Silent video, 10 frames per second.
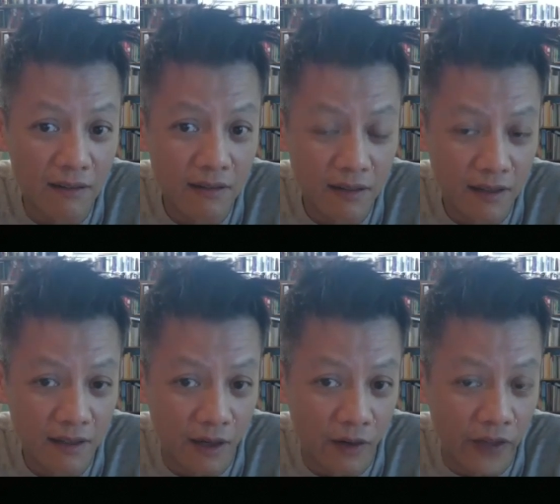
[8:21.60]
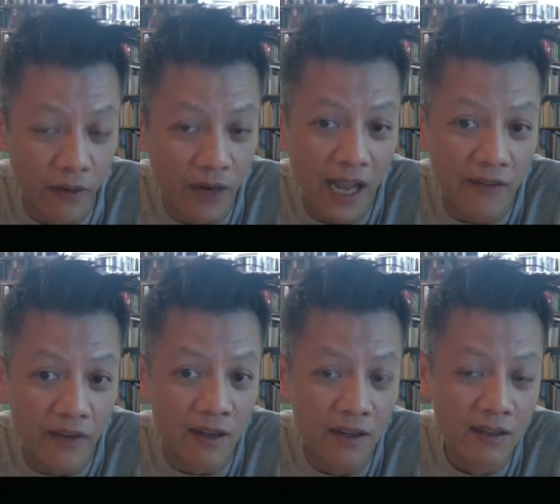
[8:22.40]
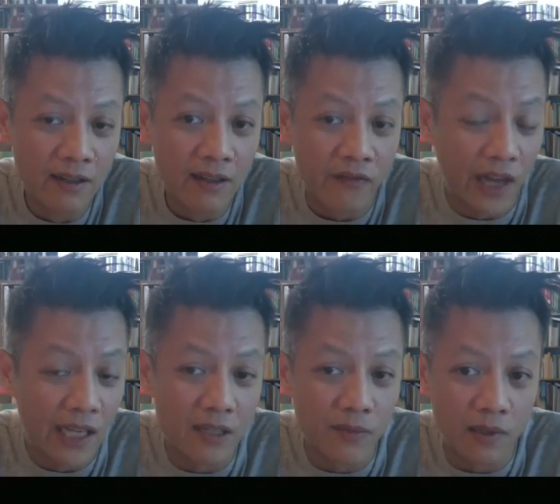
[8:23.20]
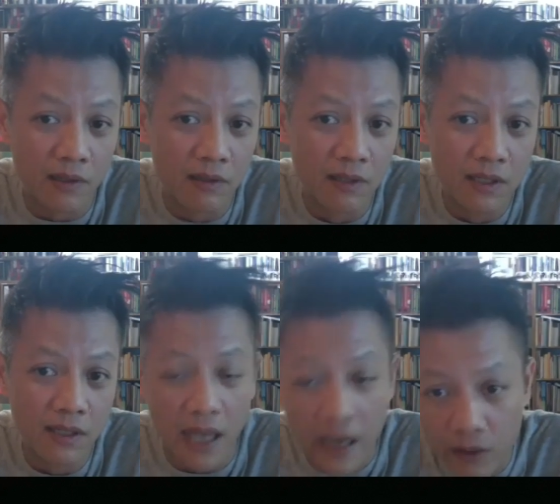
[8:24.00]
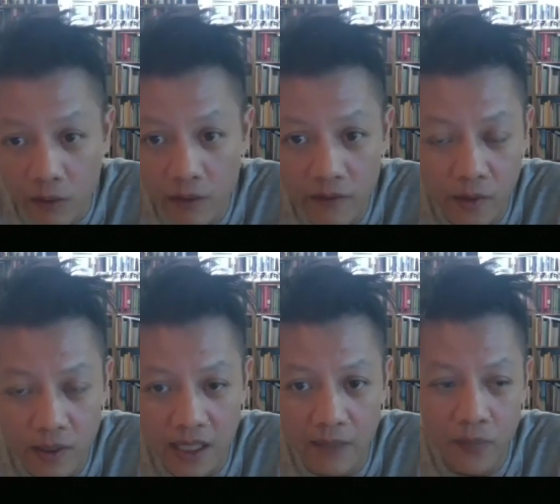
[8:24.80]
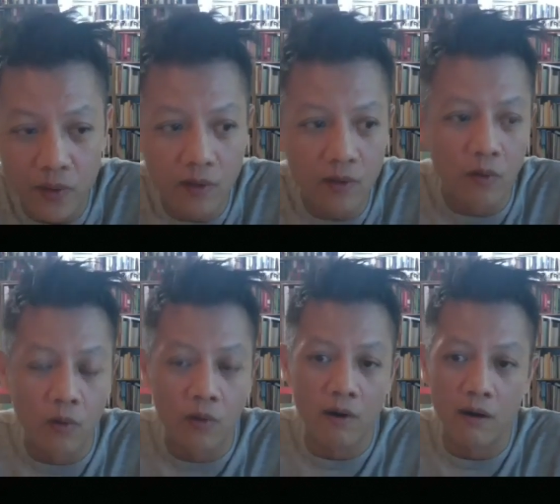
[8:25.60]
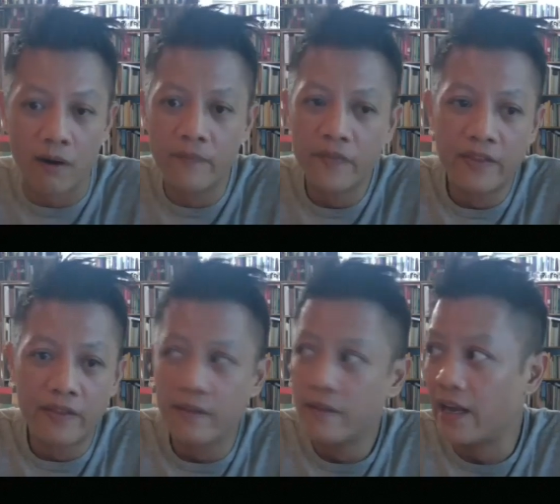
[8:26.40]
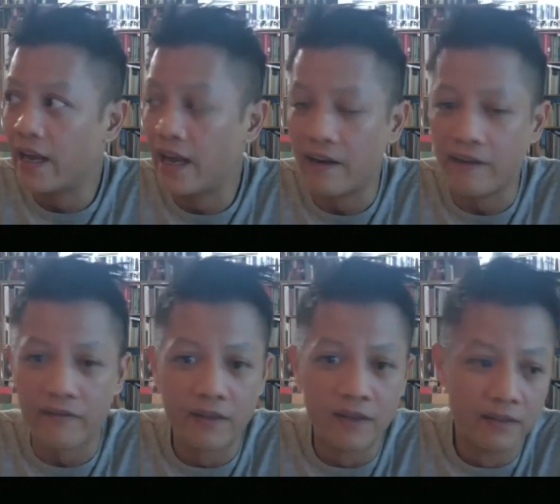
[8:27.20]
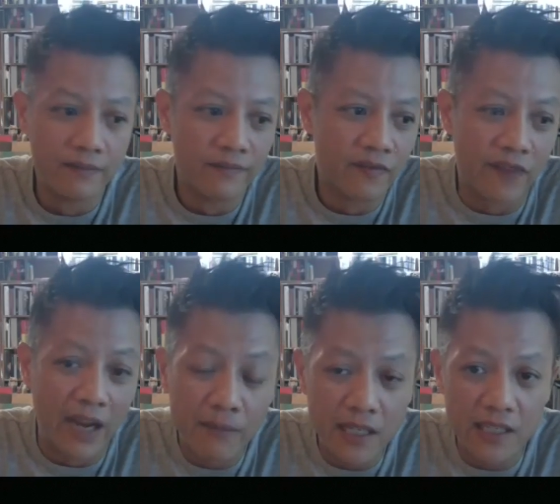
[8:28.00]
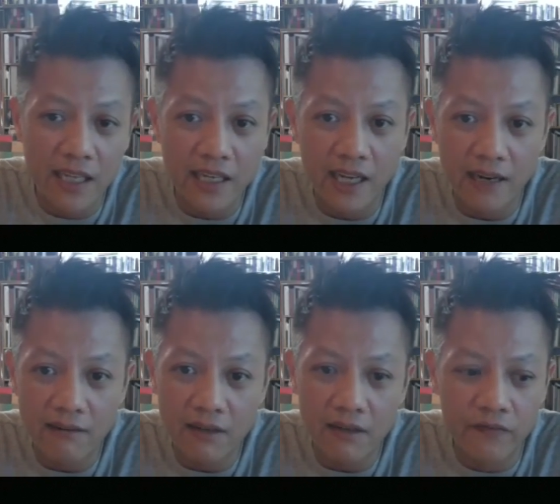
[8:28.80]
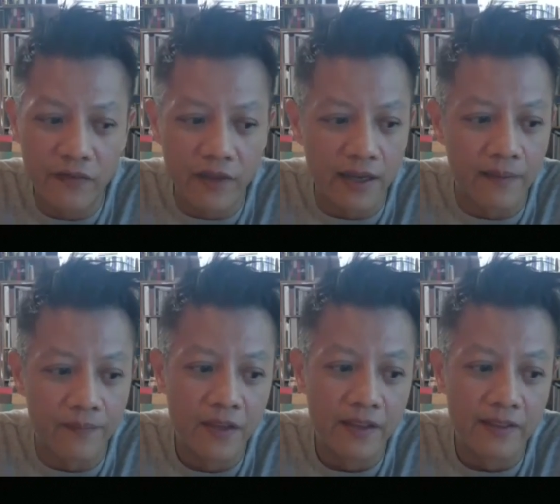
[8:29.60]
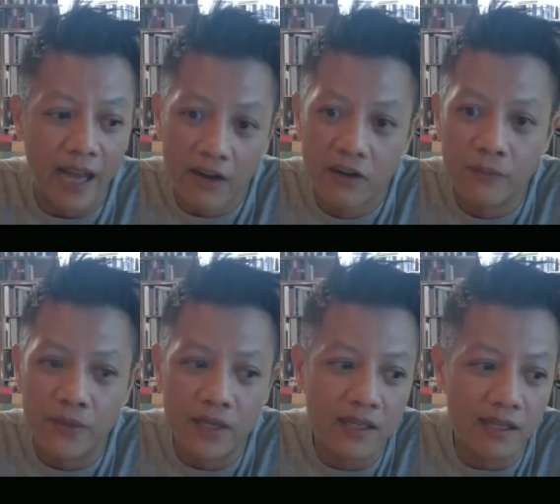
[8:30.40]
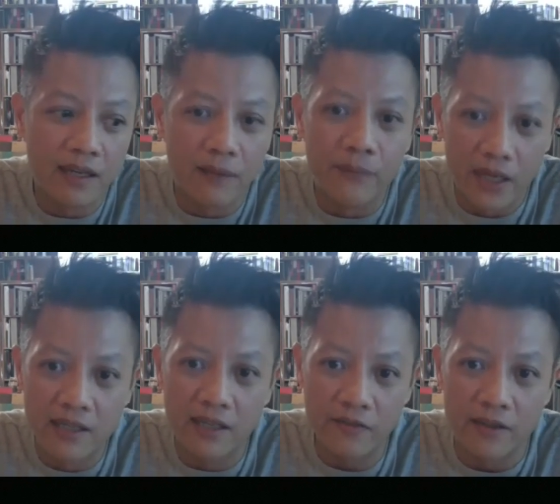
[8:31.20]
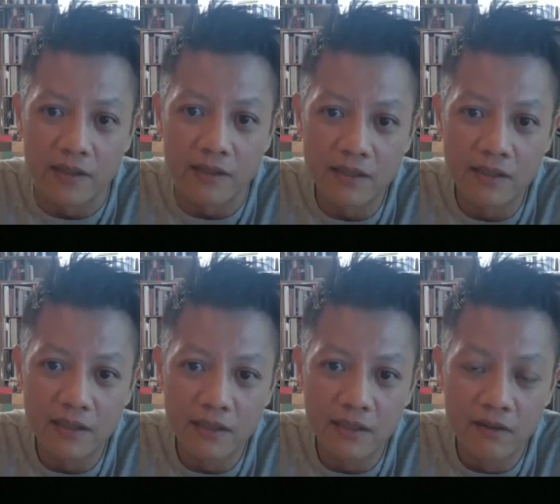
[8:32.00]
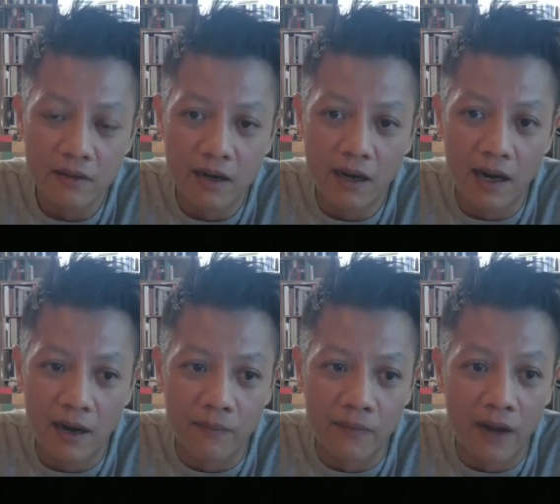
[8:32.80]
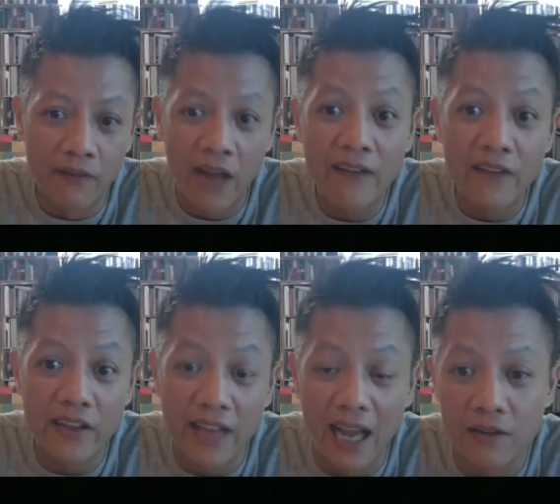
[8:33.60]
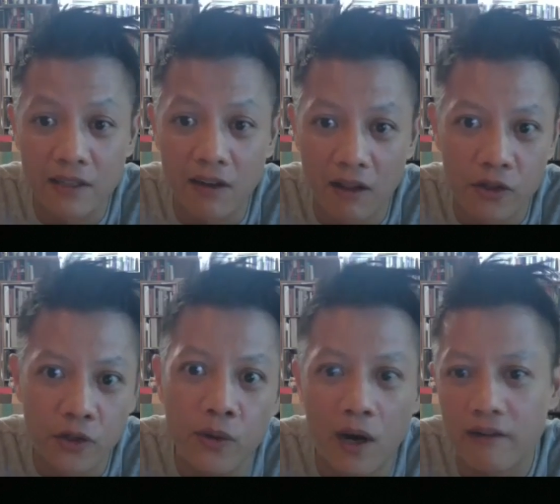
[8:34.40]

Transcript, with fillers: You know, if they don't have a flexible landlord, for example, or they have family to take care of. They that could be a big difference um, of having a thousand dollars or two hundred